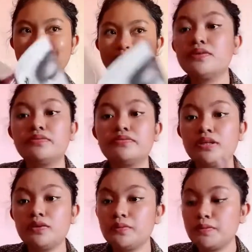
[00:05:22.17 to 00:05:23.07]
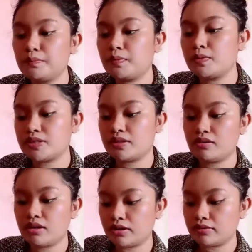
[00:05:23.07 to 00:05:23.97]
The following books I
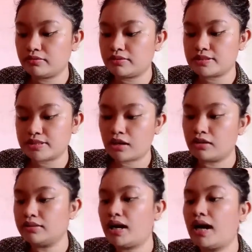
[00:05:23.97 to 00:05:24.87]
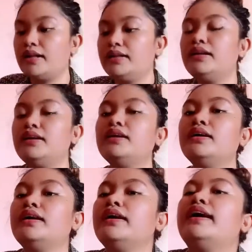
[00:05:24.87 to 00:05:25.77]
got secondhand
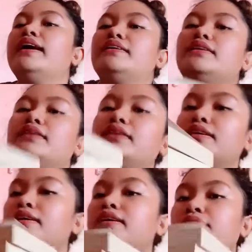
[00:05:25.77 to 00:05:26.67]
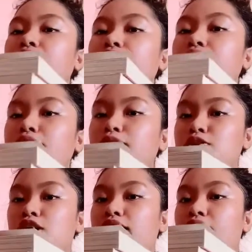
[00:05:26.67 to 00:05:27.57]
and yun ito
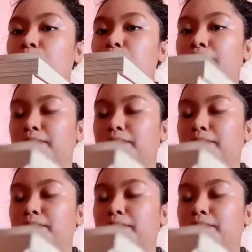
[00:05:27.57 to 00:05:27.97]
siya kadami.